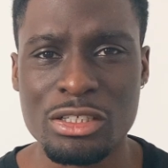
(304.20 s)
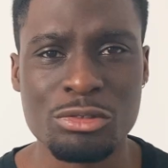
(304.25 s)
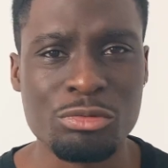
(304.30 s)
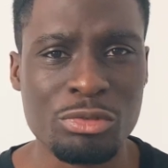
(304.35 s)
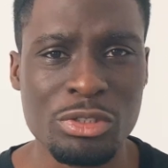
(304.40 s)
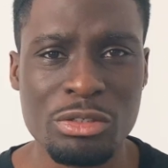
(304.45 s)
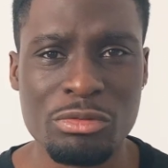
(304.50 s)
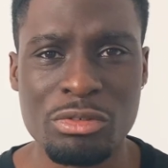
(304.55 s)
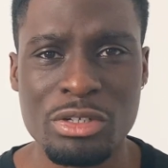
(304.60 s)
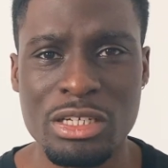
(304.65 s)

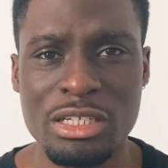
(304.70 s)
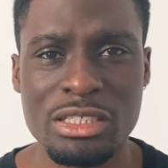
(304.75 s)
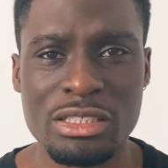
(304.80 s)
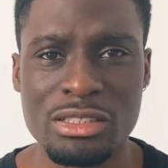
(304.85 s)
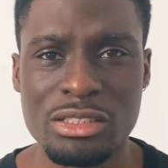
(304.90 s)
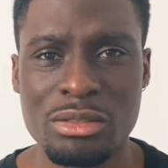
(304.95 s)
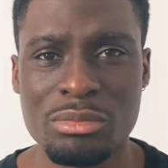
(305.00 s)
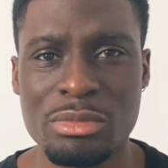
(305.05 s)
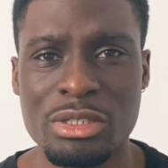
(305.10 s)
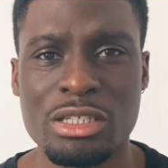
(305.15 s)
re-release
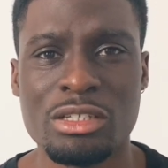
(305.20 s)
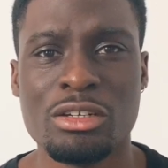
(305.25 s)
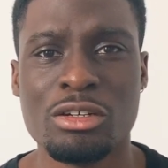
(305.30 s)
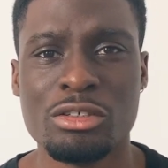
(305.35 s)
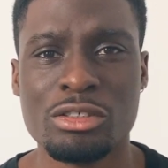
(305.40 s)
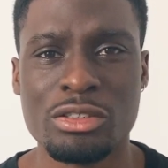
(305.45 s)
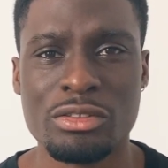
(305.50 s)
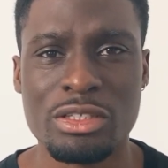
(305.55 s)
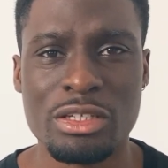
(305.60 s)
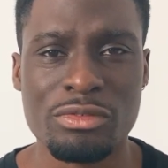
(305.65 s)
them in
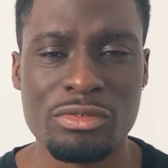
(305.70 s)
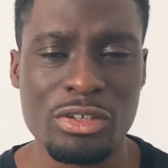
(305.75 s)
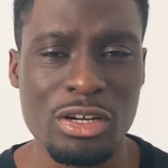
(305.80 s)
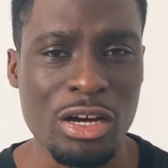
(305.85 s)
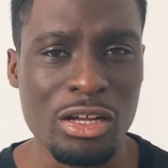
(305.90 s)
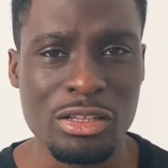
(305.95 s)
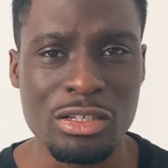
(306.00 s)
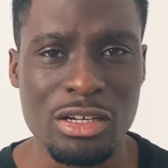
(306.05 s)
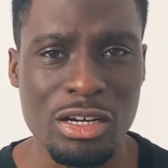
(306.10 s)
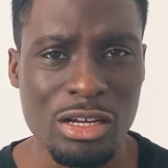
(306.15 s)
loads of different
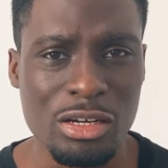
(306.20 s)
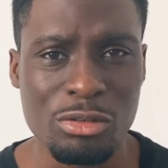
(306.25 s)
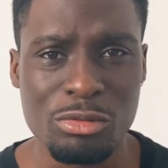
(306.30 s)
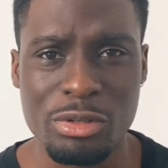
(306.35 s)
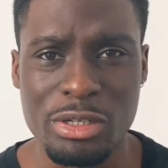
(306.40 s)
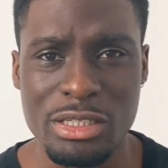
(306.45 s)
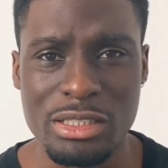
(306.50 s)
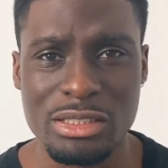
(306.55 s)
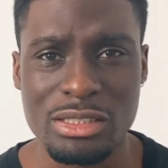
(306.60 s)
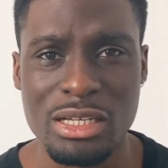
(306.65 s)
other
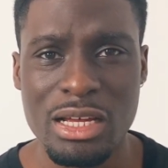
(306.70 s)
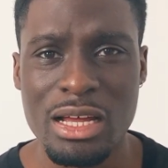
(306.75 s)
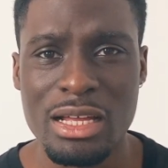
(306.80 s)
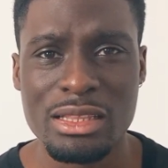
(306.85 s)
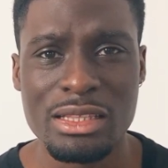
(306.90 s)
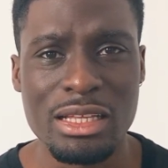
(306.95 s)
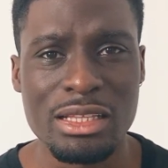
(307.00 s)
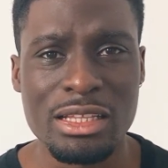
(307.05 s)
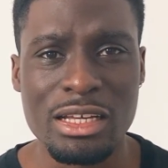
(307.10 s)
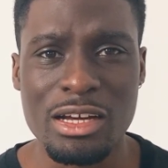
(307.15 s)
colorways,
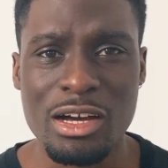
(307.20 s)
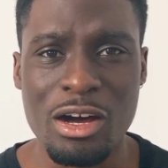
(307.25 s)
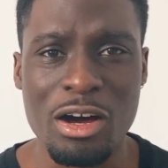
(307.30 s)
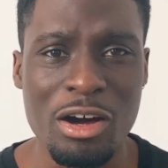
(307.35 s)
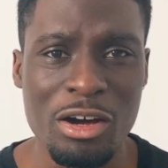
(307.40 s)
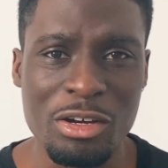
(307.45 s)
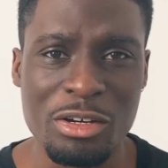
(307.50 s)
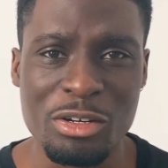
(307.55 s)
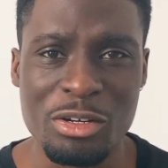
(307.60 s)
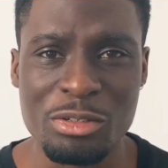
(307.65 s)
then they
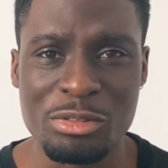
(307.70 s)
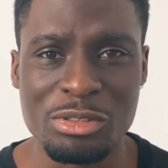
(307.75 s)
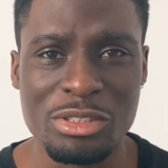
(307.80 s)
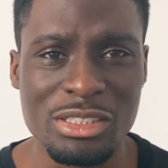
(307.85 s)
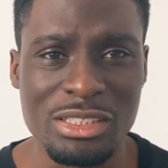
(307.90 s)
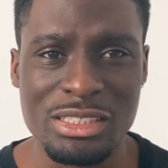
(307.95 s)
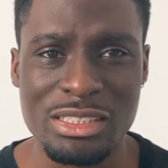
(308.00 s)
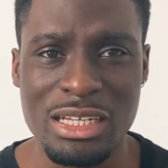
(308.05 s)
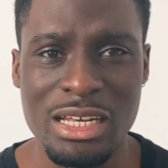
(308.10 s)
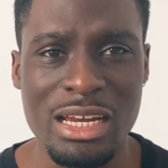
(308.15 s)
are going to
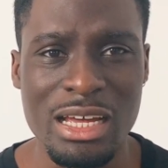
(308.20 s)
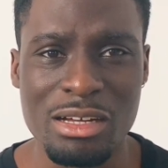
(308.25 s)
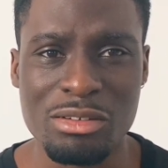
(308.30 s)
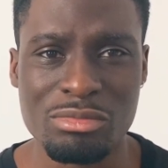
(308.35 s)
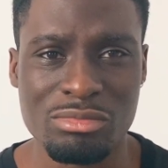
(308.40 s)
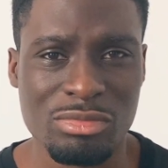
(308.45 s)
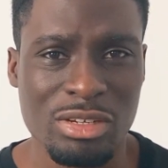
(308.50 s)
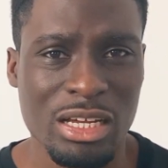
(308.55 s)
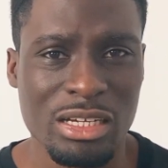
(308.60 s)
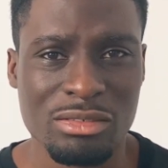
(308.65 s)
sell
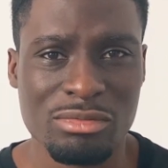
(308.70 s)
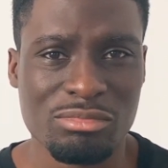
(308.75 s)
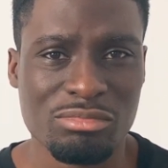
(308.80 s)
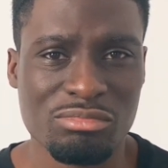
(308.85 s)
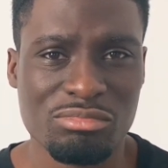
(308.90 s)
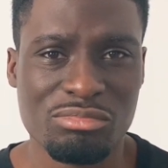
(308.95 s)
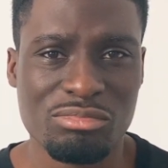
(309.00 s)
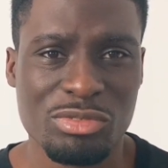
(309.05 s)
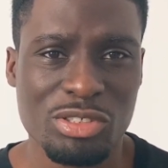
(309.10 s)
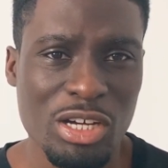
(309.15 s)
out. Like
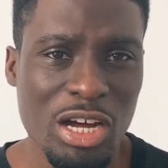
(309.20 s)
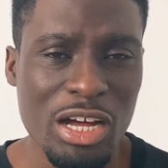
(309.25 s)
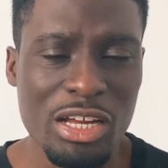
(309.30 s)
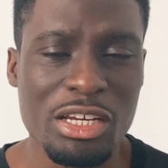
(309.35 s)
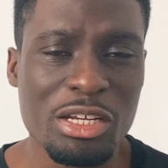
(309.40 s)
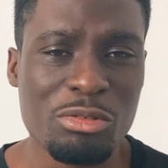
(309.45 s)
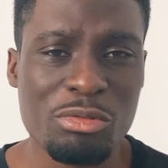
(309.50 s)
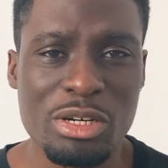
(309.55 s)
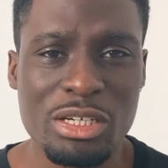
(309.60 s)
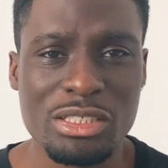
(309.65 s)

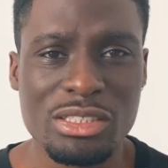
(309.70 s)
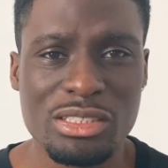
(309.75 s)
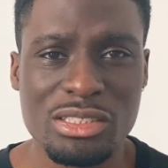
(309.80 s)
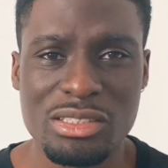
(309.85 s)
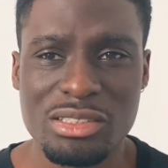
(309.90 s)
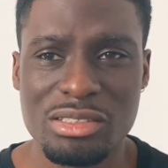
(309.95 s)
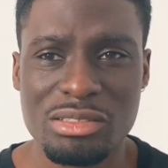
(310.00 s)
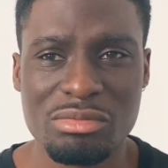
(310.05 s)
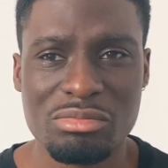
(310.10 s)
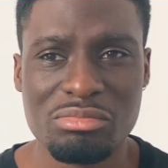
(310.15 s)
Kanye
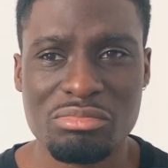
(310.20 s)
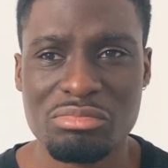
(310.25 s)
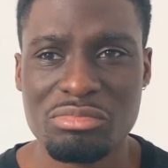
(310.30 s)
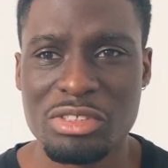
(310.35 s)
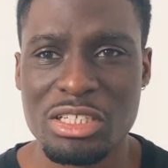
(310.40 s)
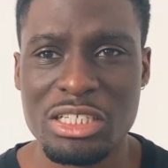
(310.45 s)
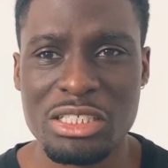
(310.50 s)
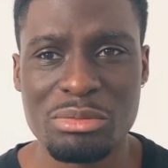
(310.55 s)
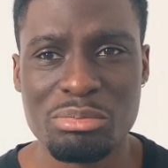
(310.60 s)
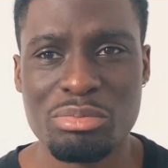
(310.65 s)
West,
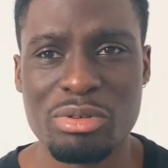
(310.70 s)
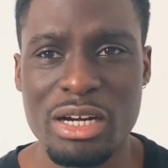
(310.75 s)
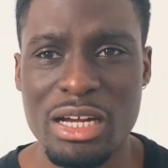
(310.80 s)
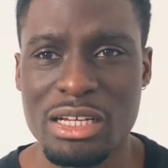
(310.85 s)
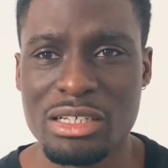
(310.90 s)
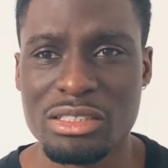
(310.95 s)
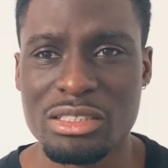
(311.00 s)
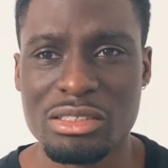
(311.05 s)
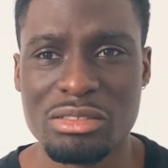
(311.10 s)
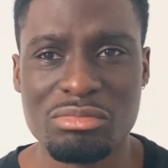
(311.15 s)
his
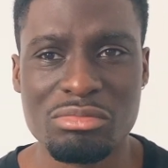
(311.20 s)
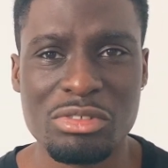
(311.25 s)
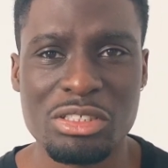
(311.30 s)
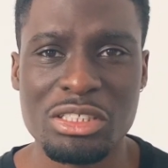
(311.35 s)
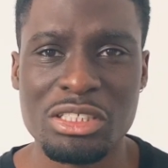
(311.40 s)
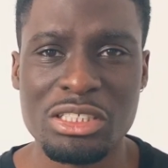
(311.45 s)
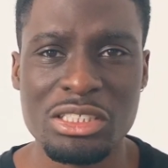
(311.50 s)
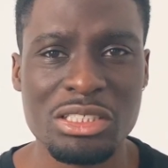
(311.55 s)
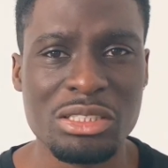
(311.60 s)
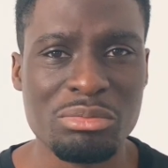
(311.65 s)
brand, the
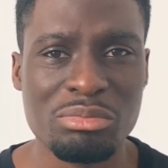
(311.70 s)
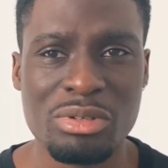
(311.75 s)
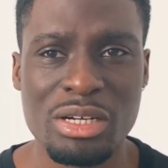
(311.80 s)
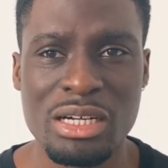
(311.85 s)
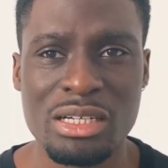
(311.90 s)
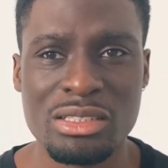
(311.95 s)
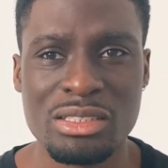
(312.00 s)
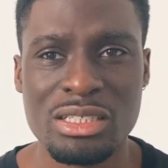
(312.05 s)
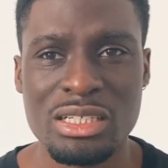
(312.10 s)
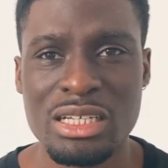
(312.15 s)
Yeezy
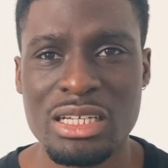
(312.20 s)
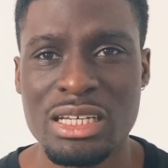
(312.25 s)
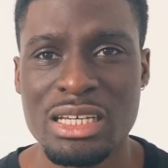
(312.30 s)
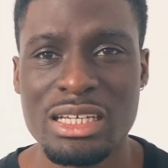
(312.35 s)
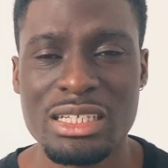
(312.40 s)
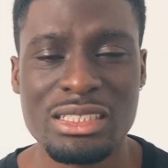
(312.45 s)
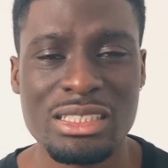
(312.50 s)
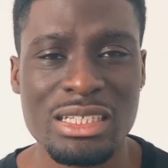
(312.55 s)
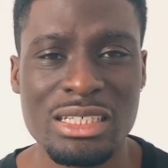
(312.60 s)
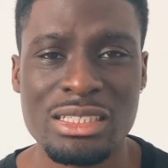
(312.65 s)
brand,
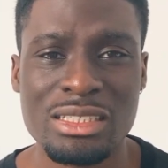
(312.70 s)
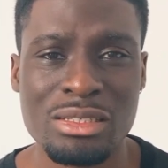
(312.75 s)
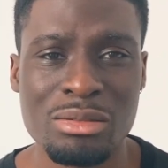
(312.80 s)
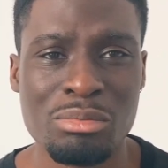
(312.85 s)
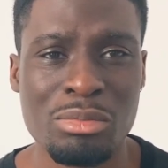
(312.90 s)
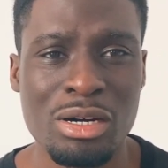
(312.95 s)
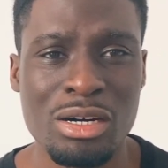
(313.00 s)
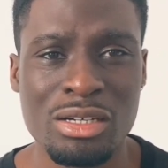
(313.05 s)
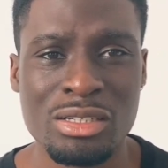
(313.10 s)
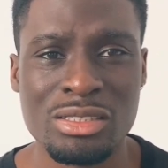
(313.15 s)
is in
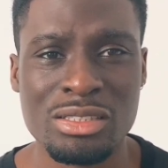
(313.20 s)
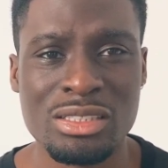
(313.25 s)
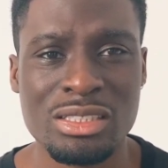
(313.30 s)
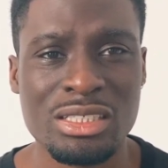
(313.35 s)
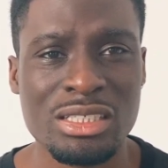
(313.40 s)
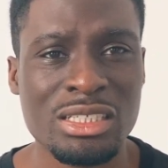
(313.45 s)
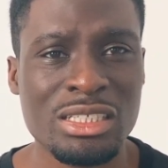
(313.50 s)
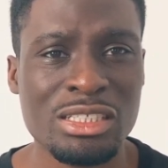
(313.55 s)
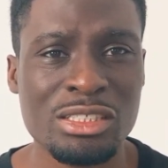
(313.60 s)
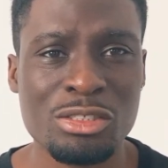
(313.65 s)
demand.
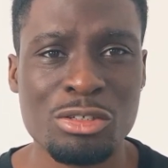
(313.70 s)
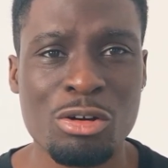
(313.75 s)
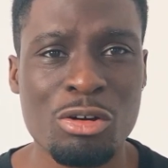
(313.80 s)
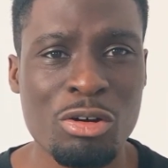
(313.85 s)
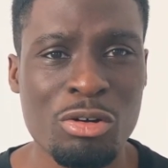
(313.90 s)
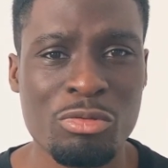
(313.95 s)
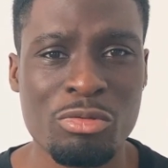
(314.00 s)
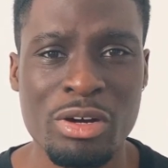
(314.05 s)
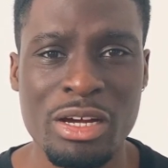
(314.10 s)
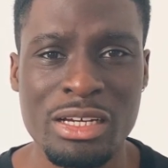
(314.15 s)
He's
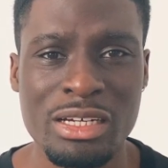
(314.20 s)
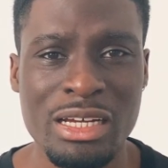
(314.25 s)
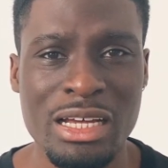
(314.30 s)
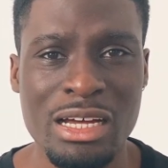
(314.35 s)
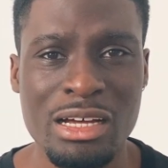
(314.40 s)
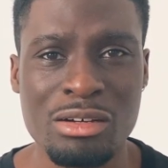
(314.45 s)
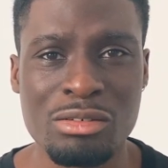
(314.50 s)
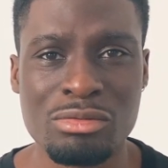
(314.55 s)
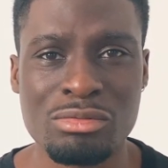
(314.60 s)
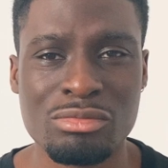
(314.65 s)
hot right
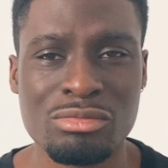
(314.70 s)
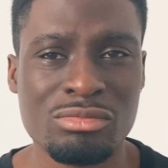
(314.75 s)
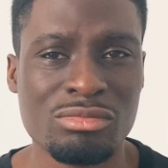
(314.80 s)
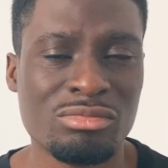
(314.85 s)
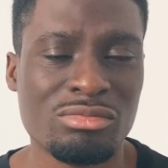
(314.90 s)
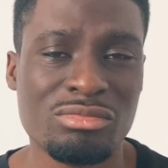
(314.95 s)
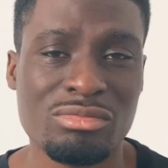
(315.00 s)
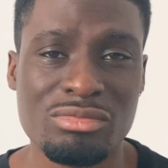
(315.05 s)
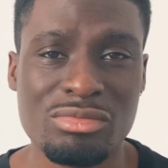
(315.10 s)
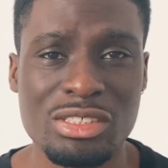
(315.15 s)
now.
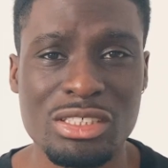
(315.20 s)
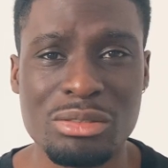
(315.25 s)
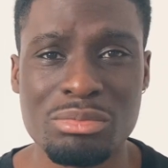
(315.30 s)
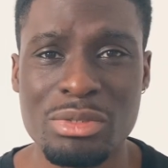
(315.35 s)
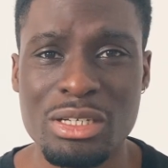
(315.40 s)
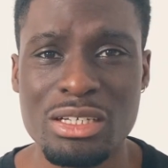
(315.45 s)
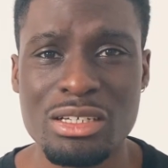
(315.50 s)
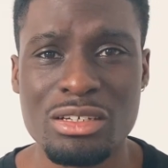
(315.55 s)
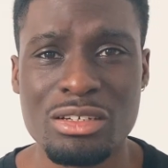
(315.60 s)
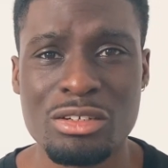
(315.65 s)
He's
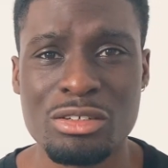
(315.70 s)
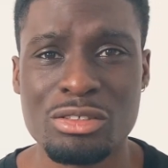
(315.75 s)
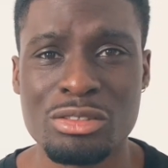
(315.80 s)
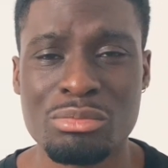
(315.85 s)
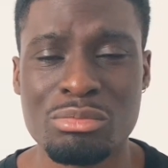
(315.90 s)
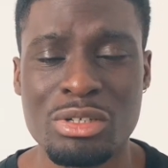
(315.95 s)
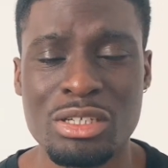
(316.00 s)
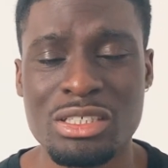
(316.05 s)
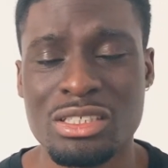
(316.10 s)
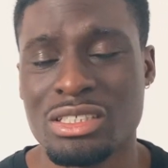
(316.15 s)
making loads of
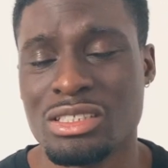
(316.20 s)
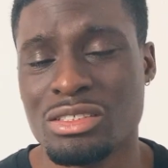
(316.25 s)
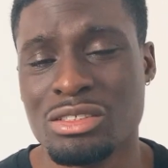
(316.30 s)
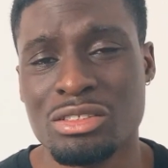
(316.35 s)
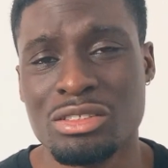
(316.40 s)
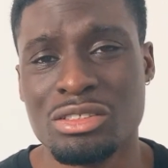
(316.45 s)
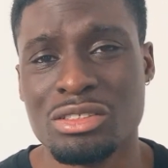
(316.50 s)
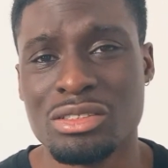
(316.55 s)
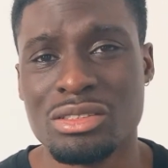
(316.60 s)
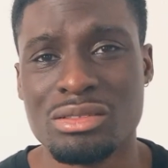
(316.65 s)
money, and you
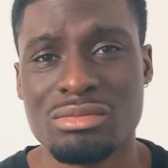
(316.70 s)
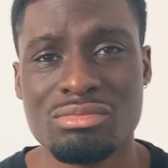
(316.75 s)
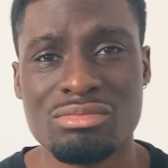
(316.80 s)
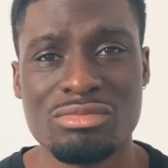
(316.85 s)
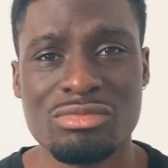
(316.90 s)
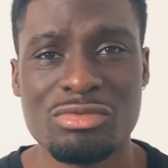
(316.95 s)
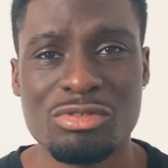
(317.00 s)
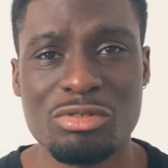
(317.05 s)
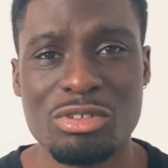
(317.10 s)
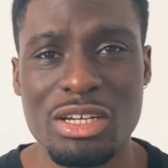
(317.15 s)
just
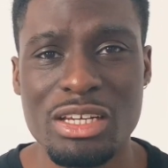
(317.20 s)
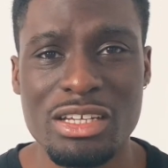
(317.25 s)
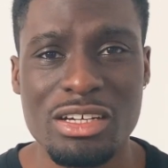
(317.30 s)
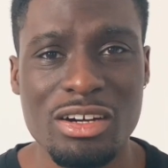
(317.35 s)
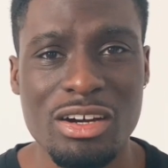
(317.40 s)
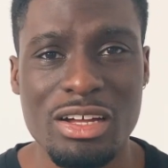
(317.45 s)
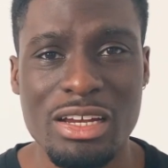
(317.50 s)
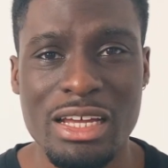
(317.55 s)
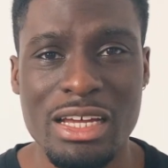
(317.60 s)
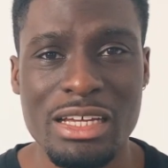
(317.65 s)
really
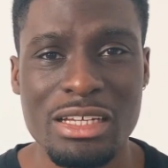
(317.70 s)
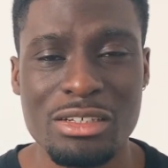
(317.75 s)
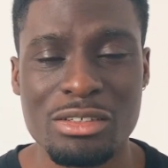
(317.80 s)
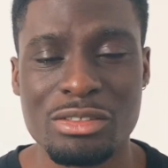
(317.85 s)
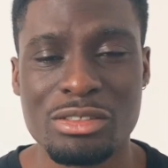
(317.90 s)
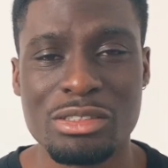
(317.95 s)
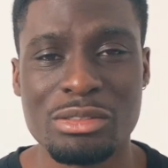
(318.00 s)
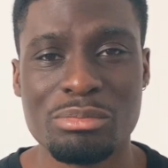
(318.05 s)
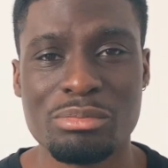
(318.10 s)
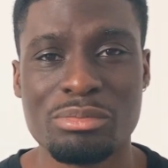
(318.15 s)
can't hate
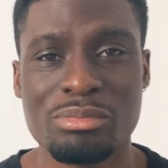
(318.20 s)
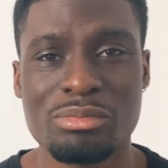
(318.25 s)
on him.